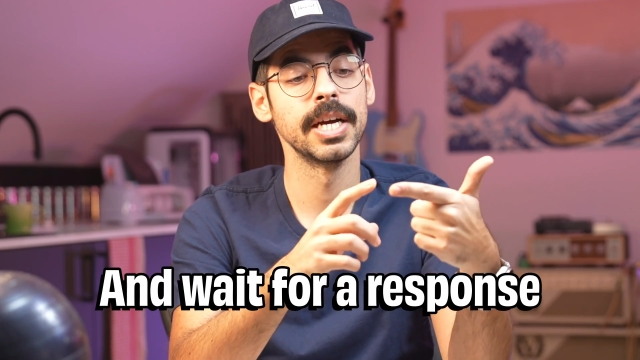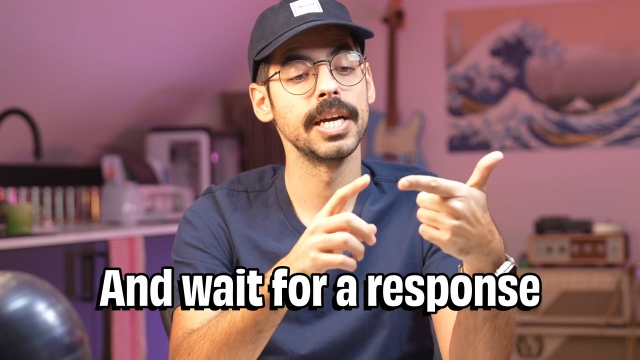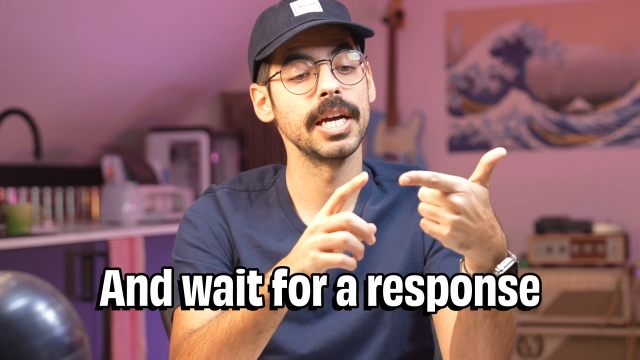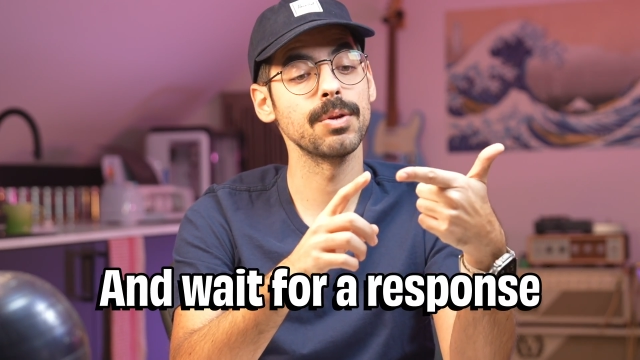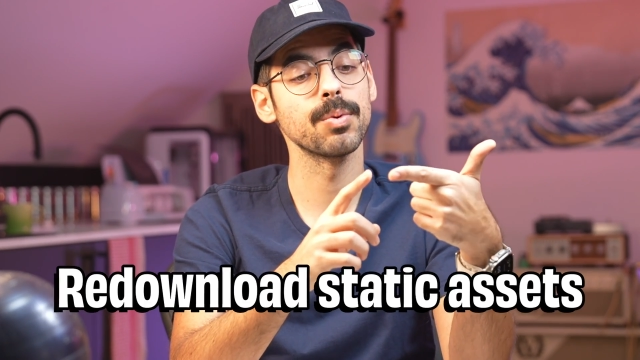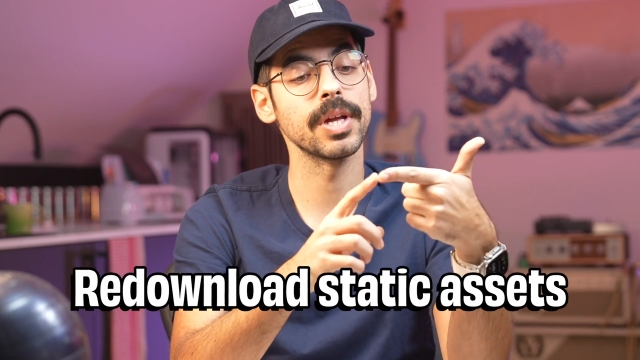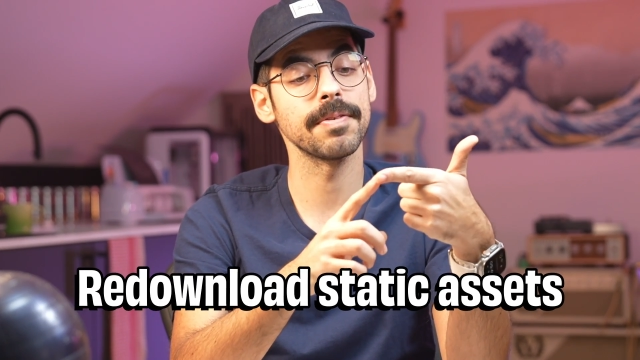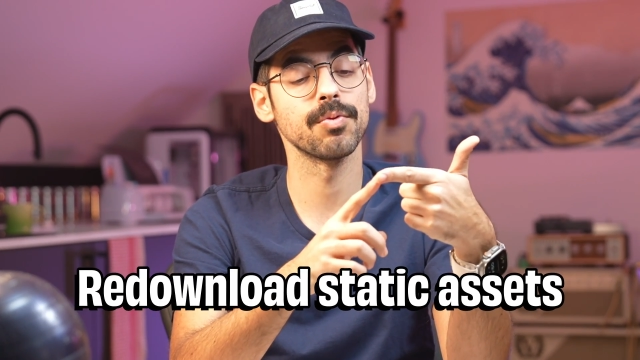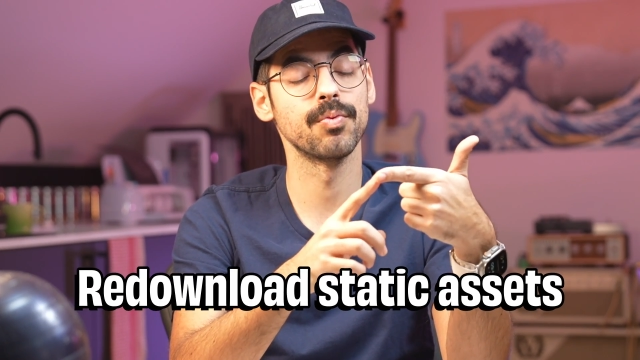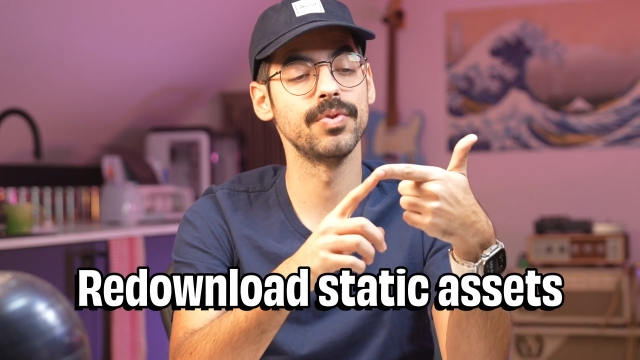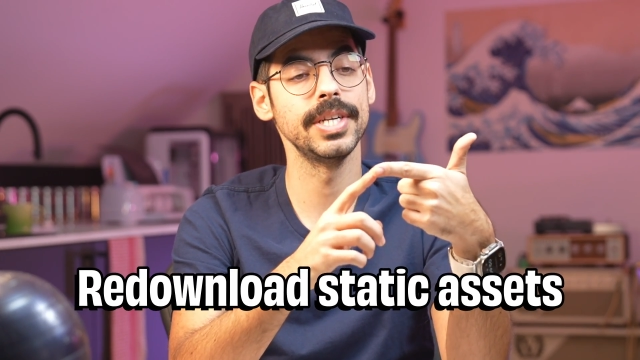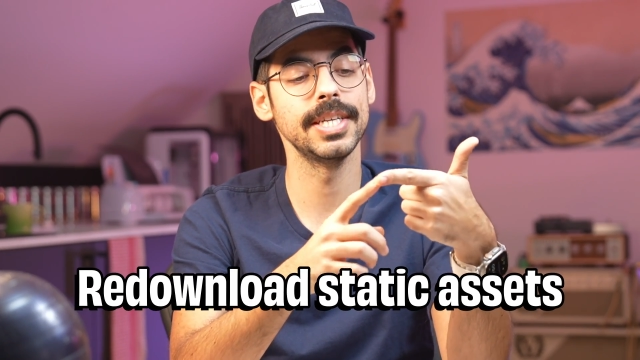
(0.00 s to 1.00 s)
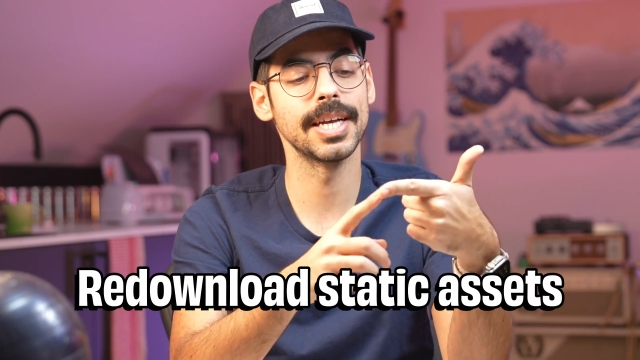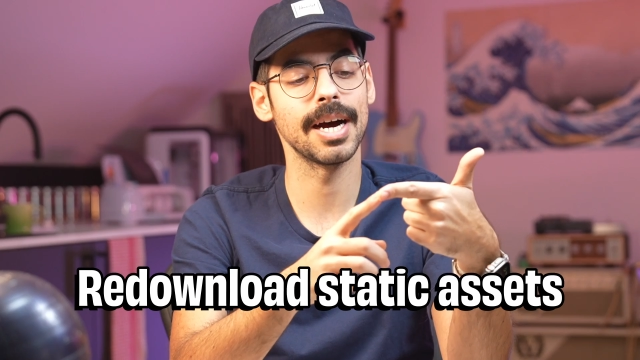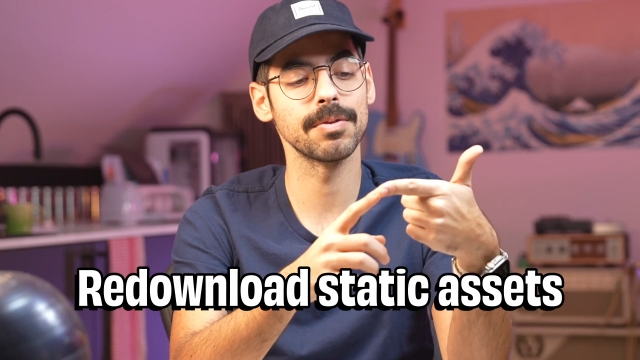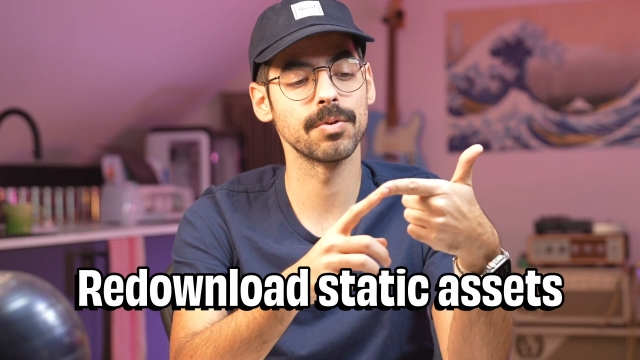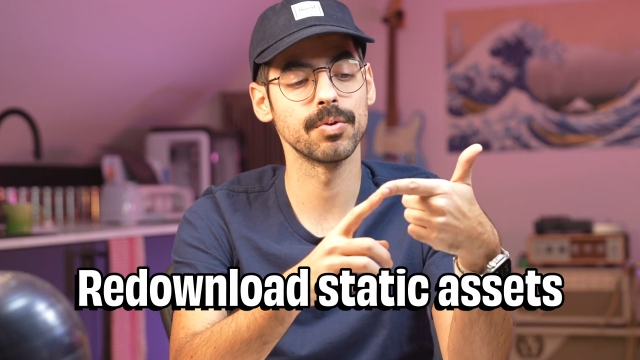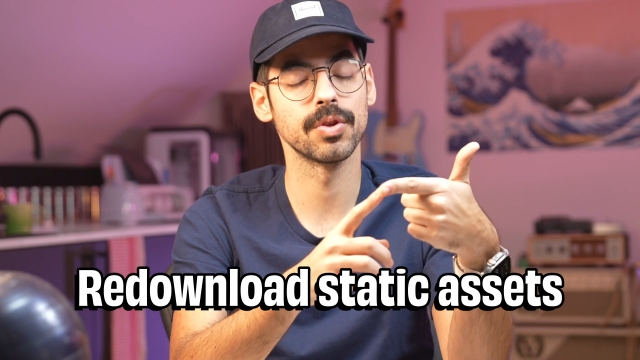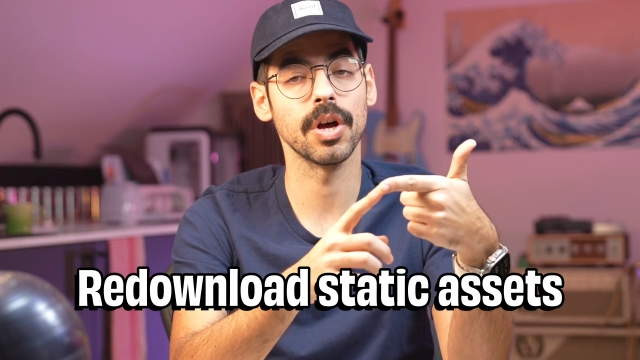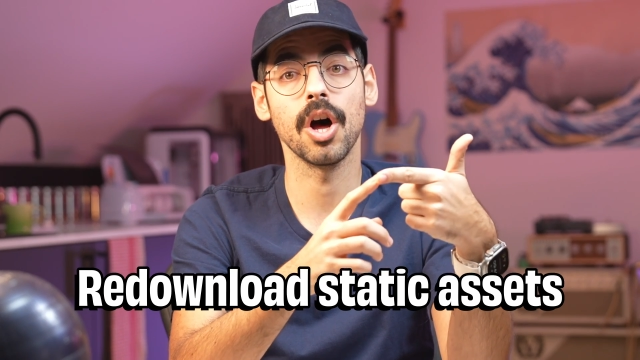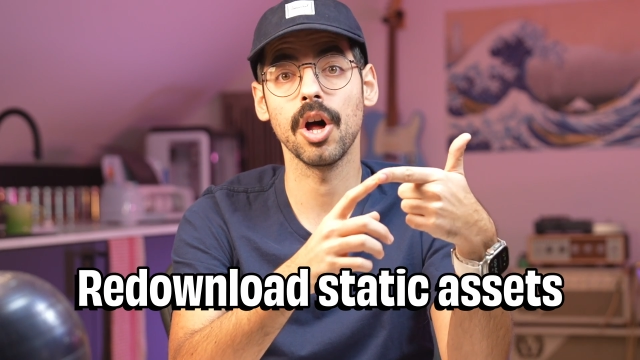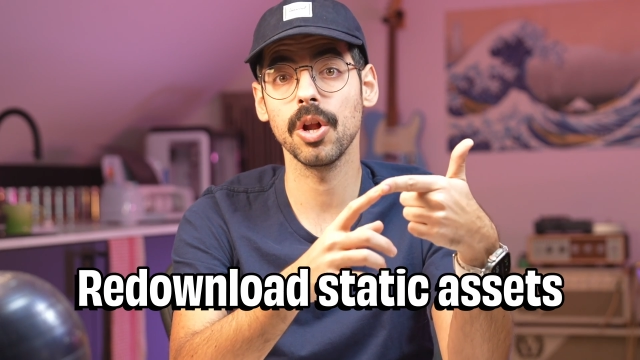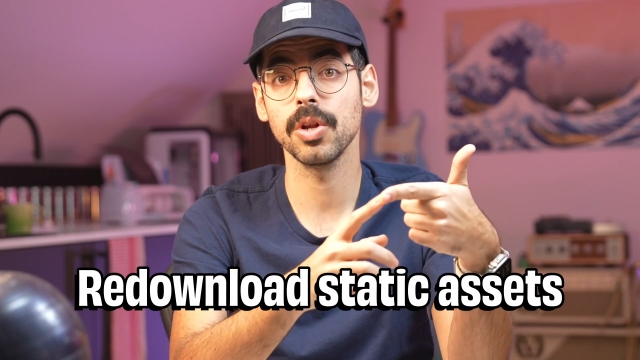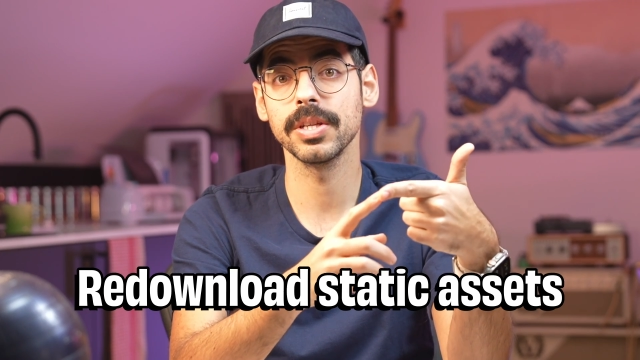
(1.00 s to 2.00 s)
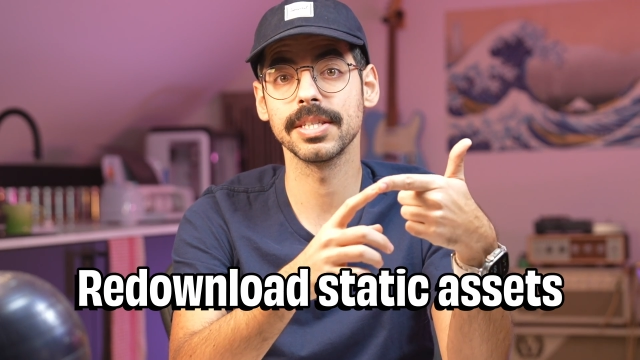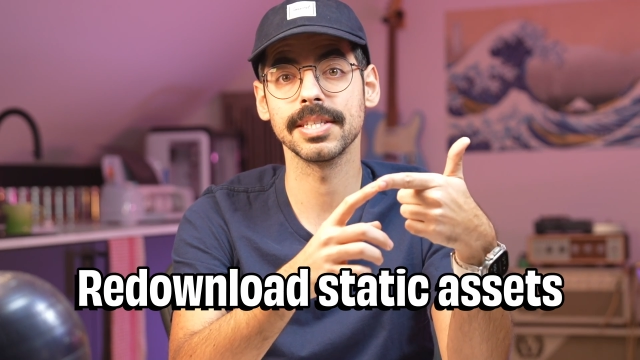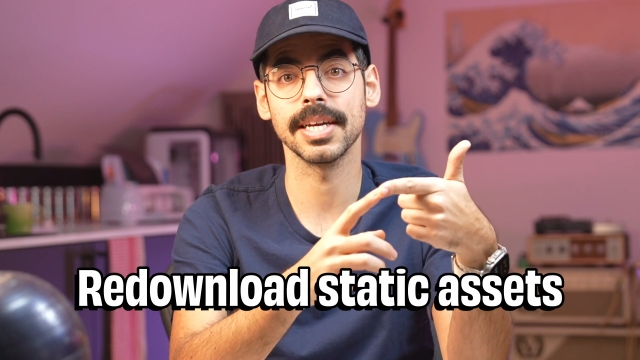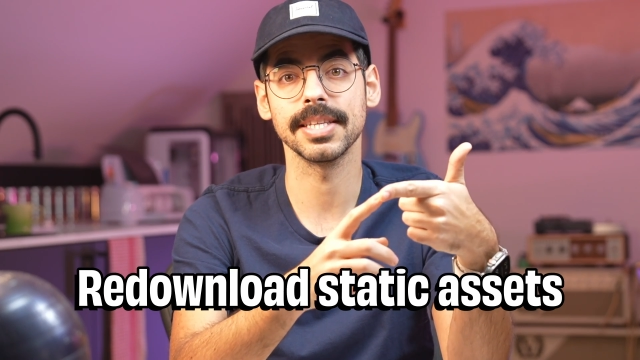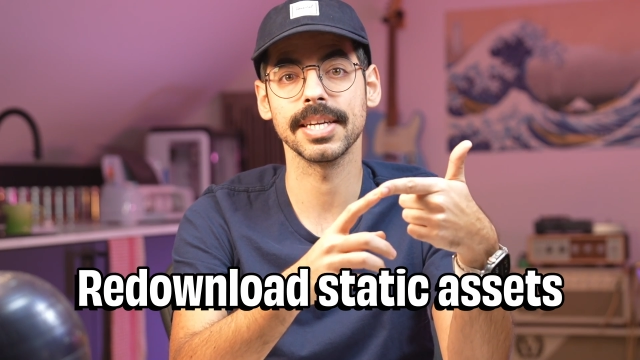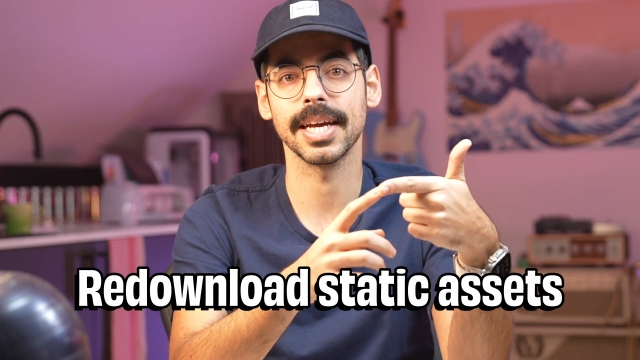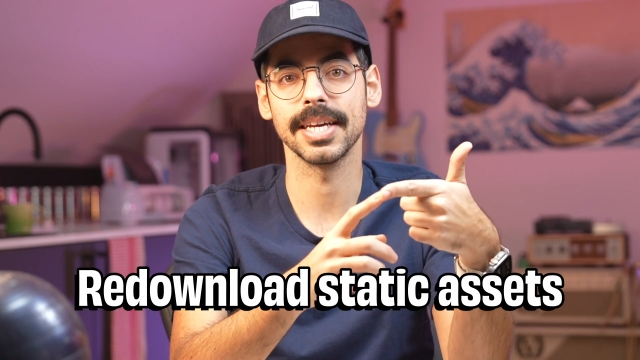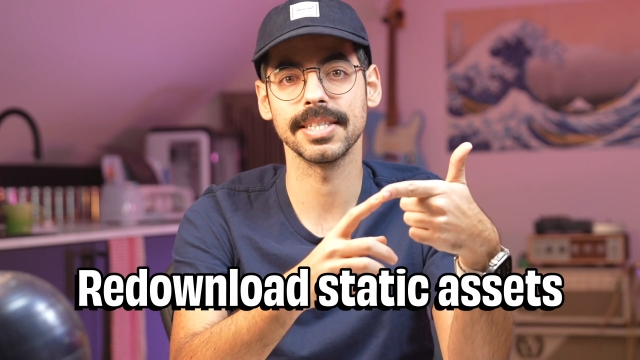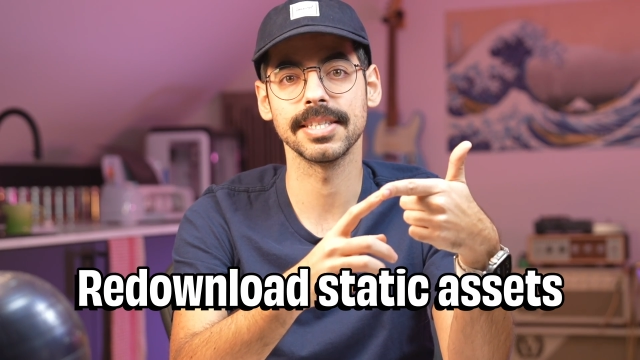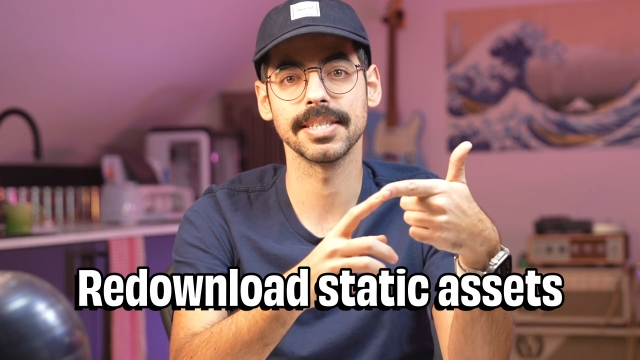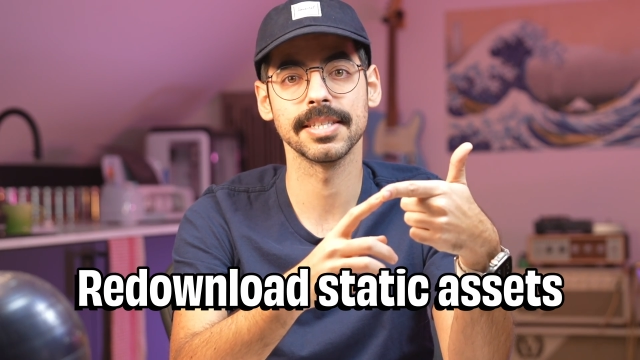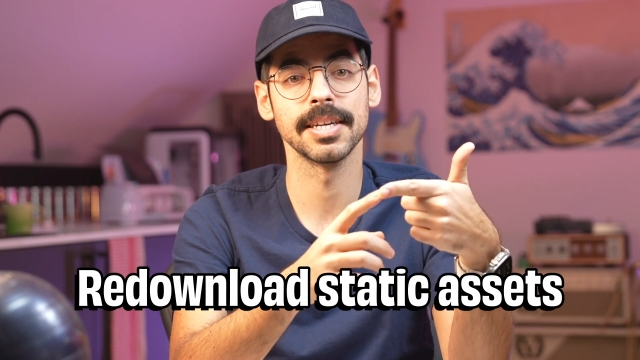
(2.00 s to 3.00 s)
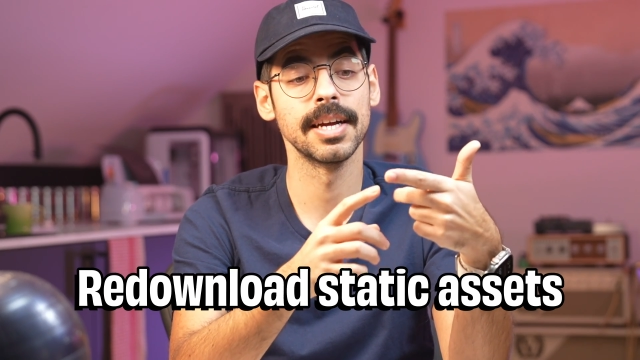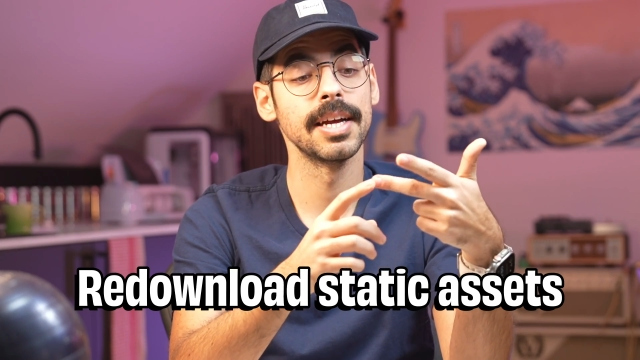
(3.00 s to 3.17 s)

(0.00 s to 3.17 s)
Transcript: It would have to re-download all the static assets